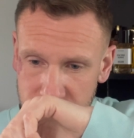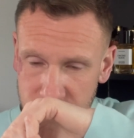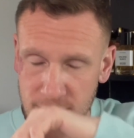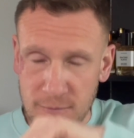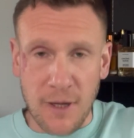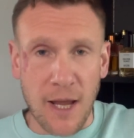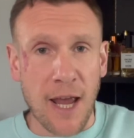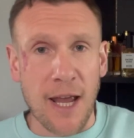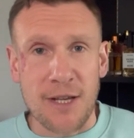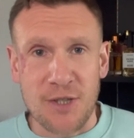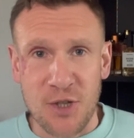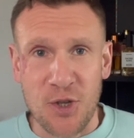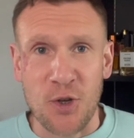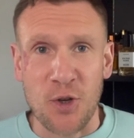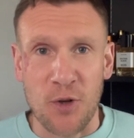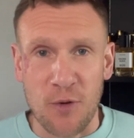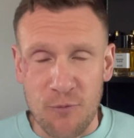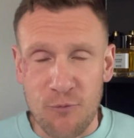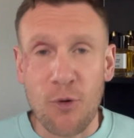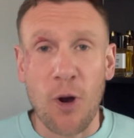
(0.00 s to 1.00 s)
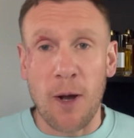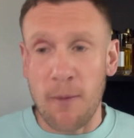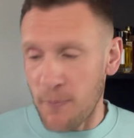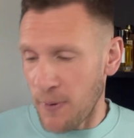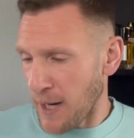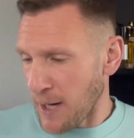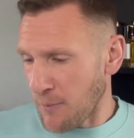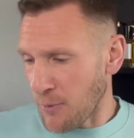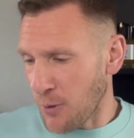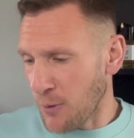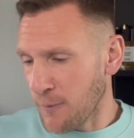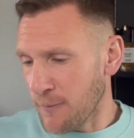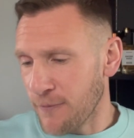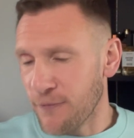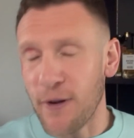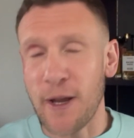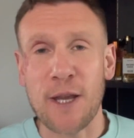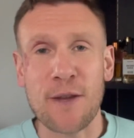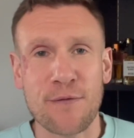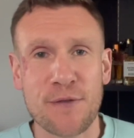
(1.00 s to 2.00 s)
Yeah, it's good. Right, people,
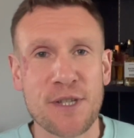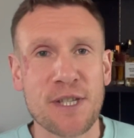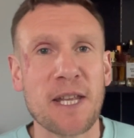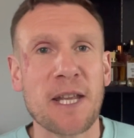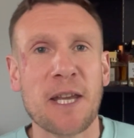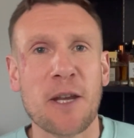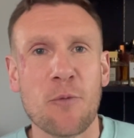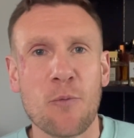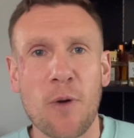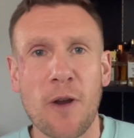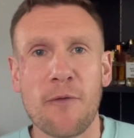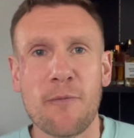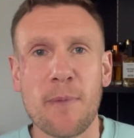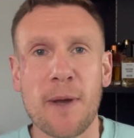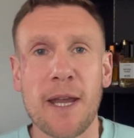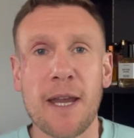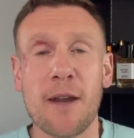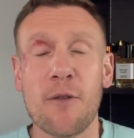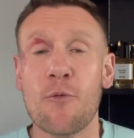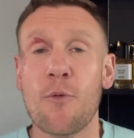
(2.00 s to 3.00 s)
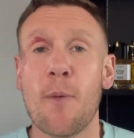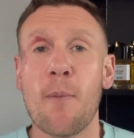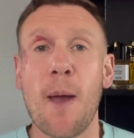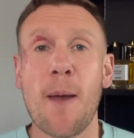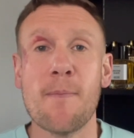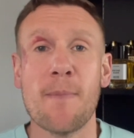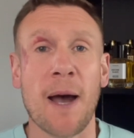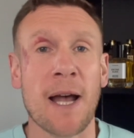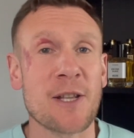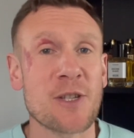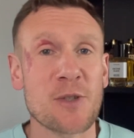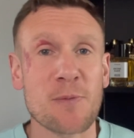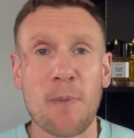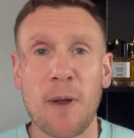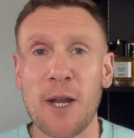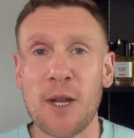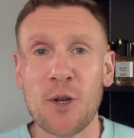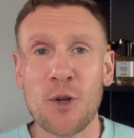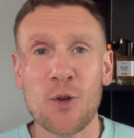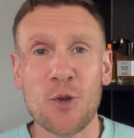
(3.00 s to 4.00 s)
thank you for sticking with me. Remember,
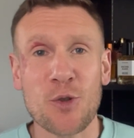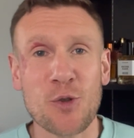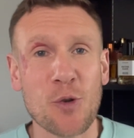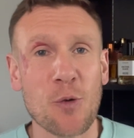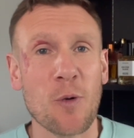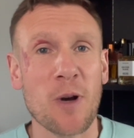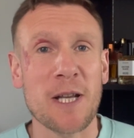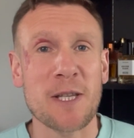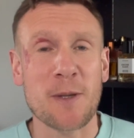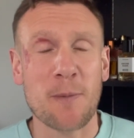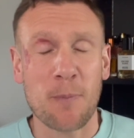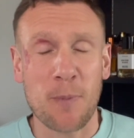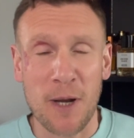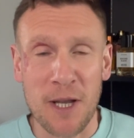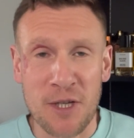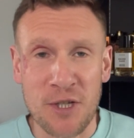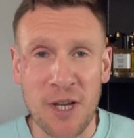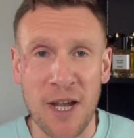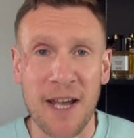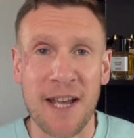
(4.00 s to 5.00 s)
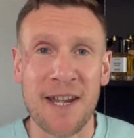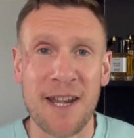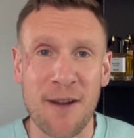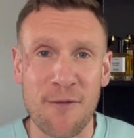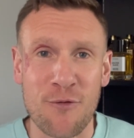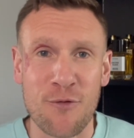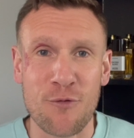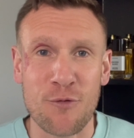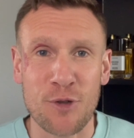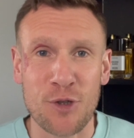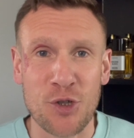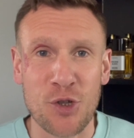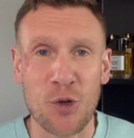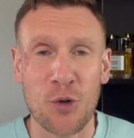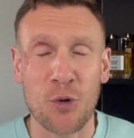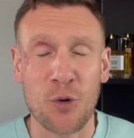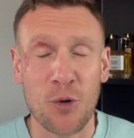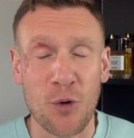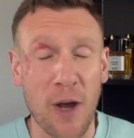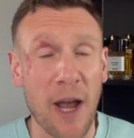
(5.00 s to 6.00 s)
smelling good's always a pleasure and never a
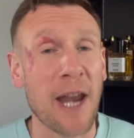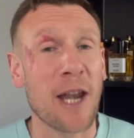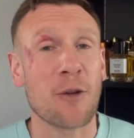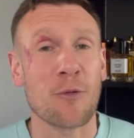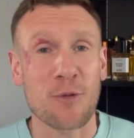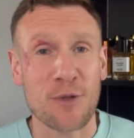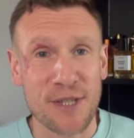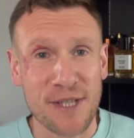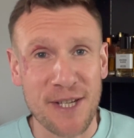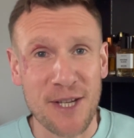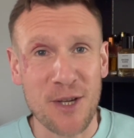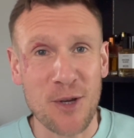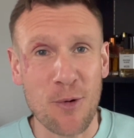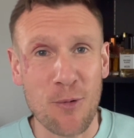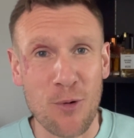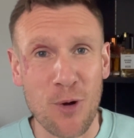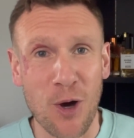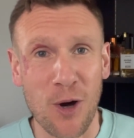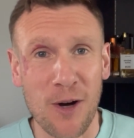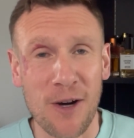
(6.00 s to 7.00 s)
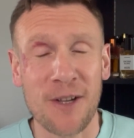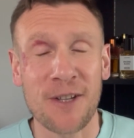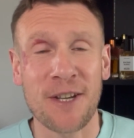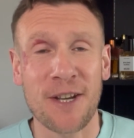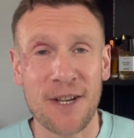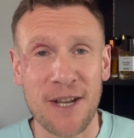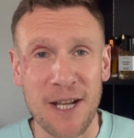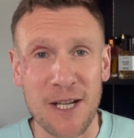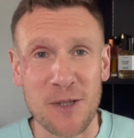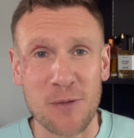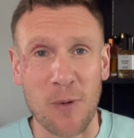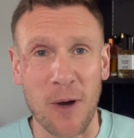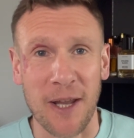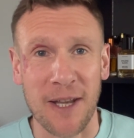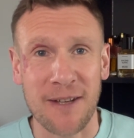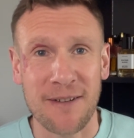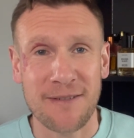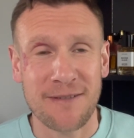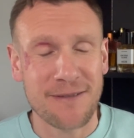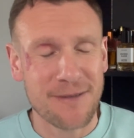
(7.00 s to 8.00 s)
chore, and I will see you lot on the next
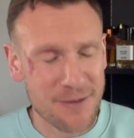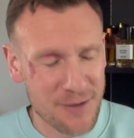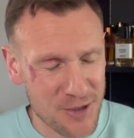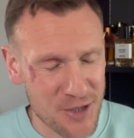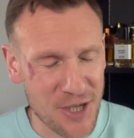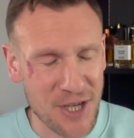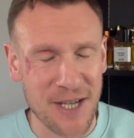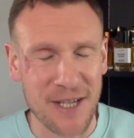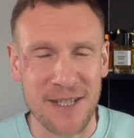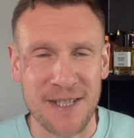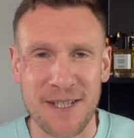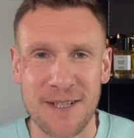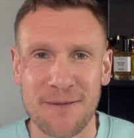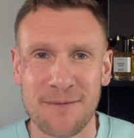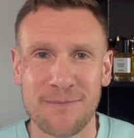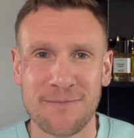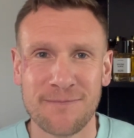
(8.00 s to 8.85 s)
one. Cheers.